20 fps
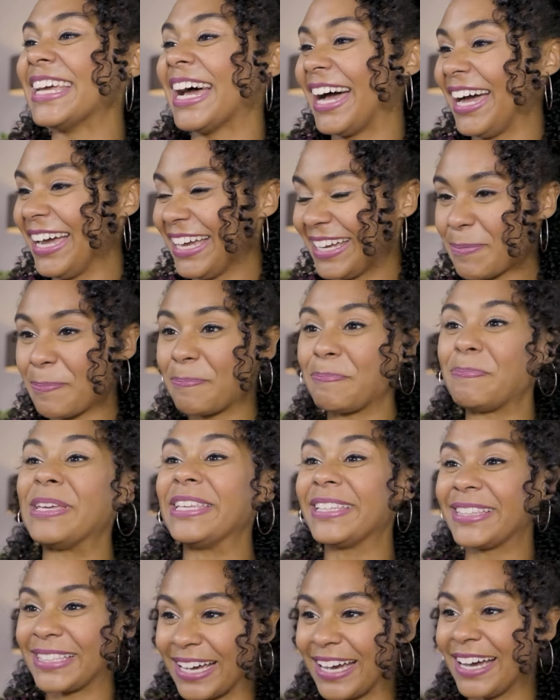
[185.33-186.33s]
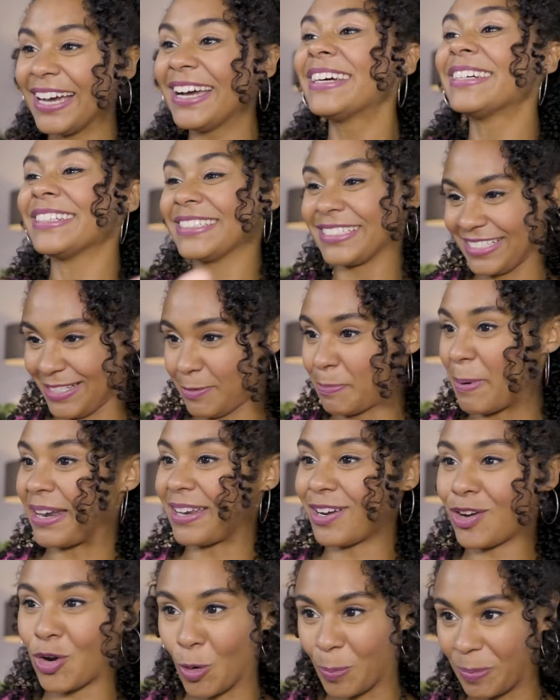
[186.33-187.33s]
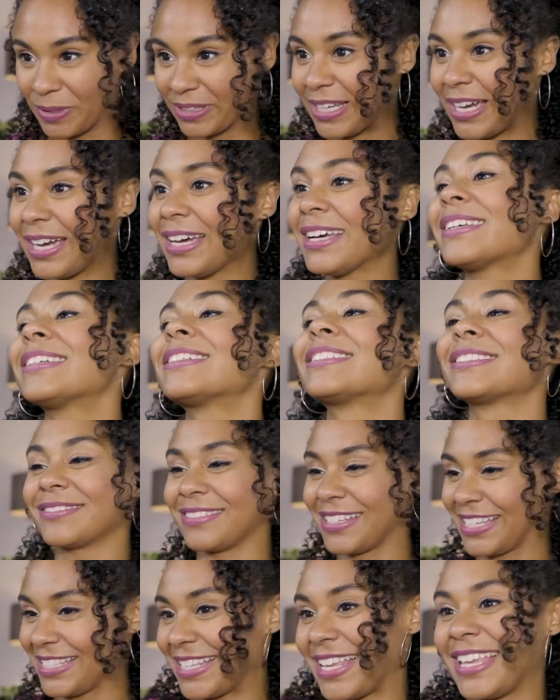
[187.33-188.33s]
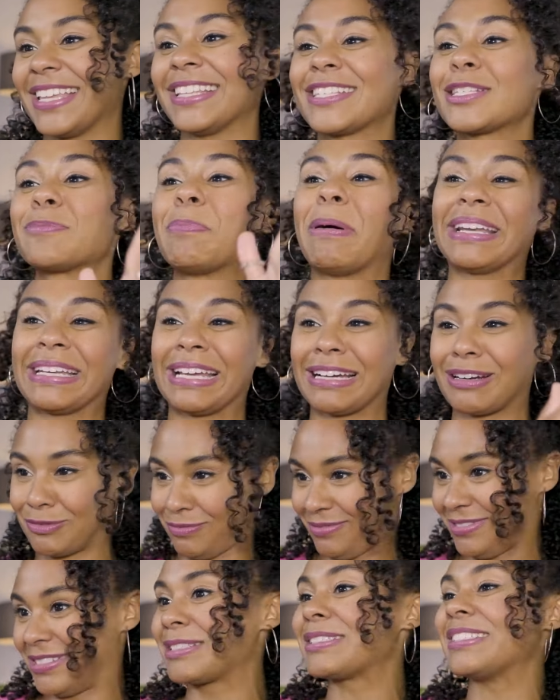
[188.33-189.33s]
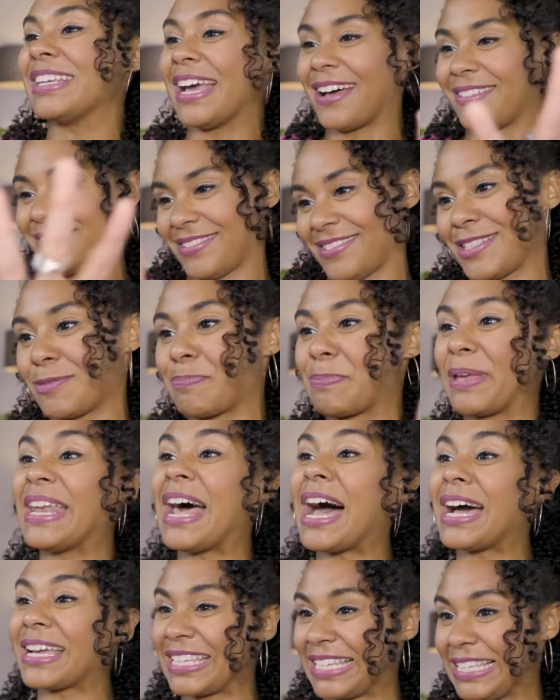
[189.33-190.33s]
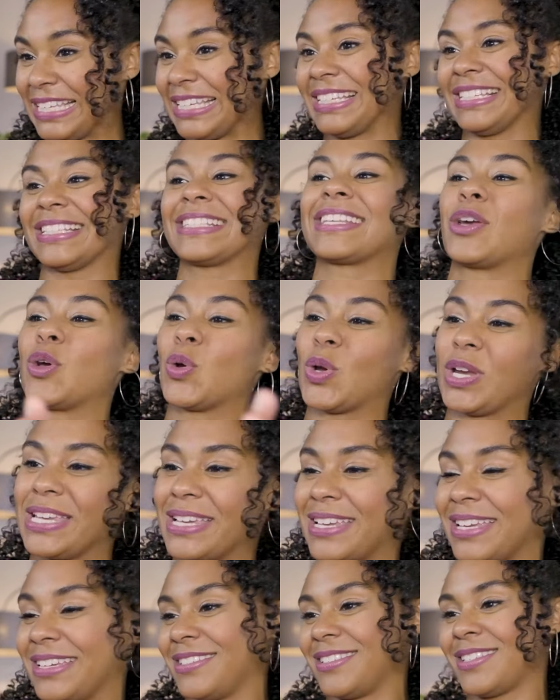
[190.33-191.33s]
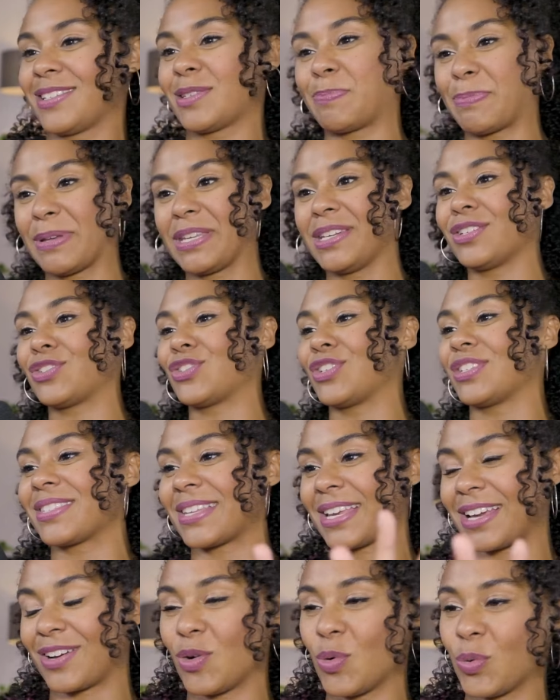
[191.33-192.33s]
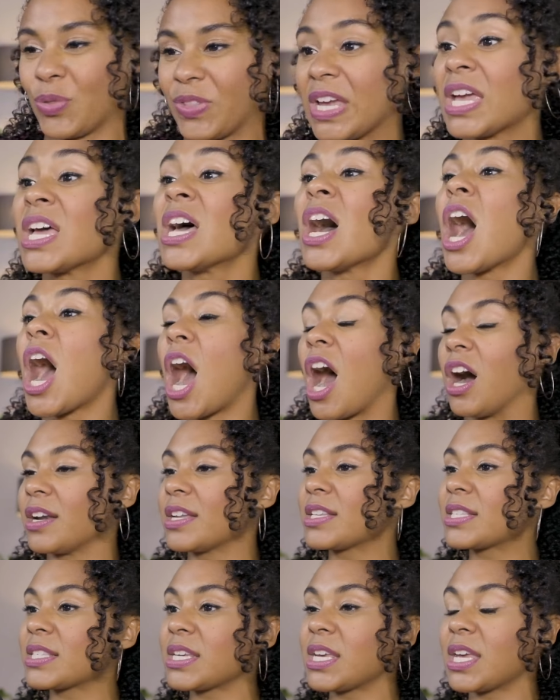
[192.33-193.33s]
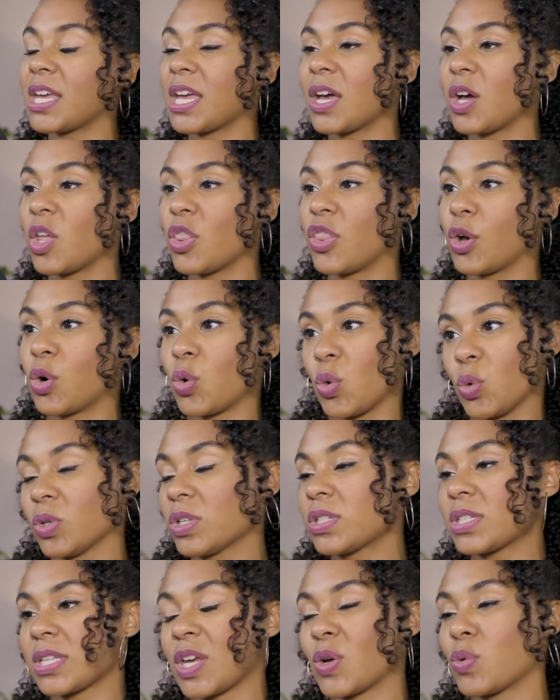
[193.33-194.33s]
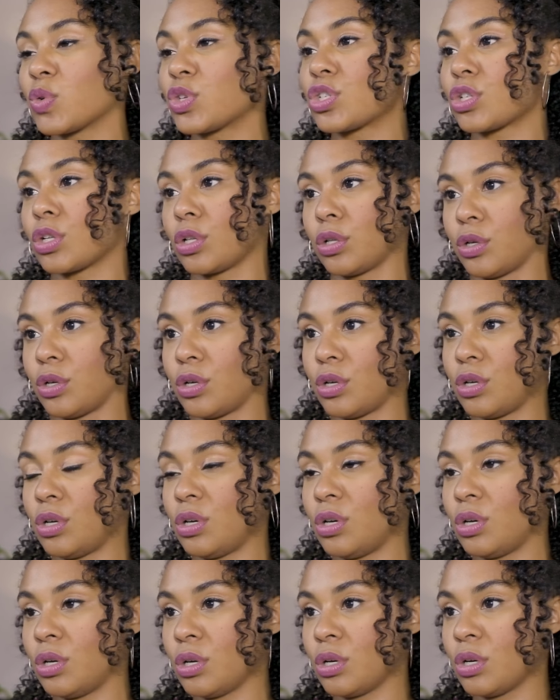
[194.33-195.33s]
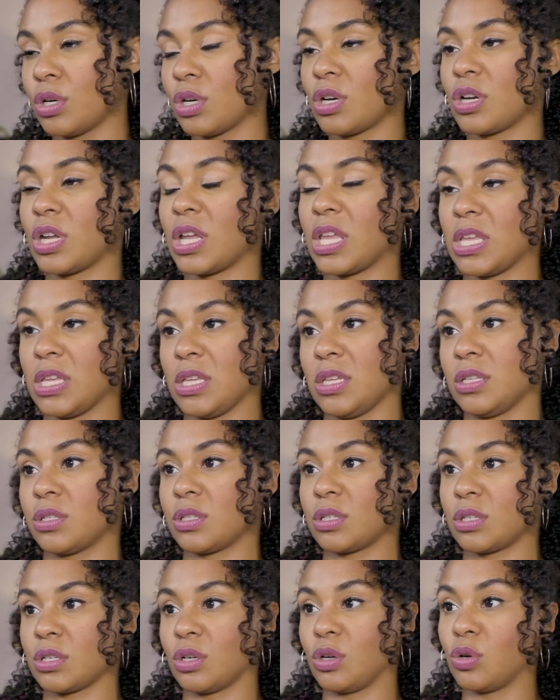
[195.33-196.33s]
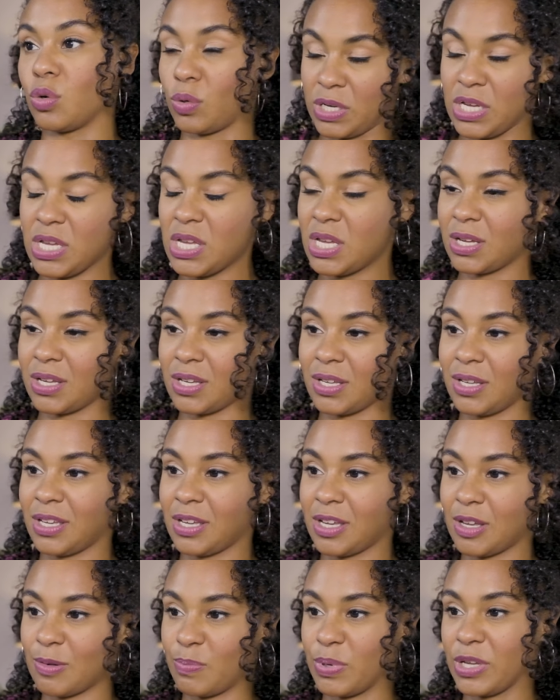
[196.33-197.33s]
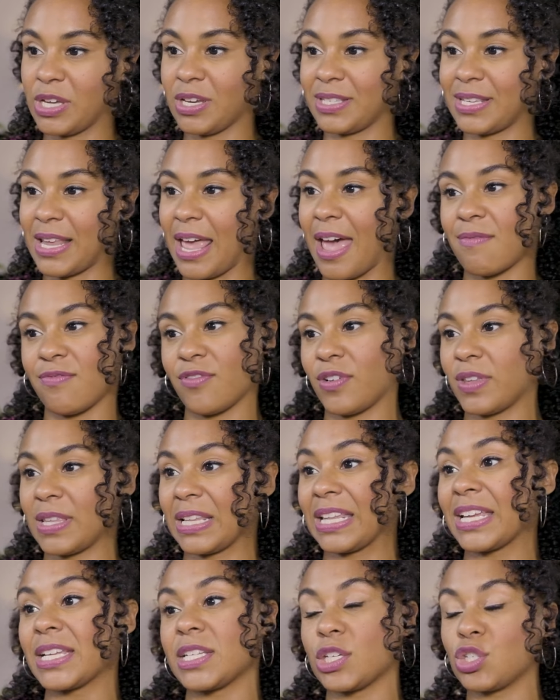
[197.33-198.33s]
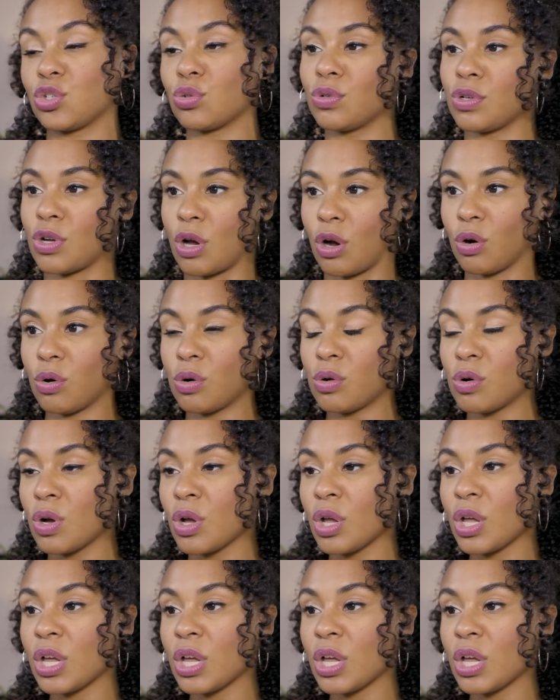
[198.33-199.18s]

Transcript: yeah, pita, spanakopita it's it's spanak, yeah spinaki is greek is spinach it's like a whole thing honestly the coolest language to learn is Greek mm-hmm. because mm-hmm. everything, like, did you know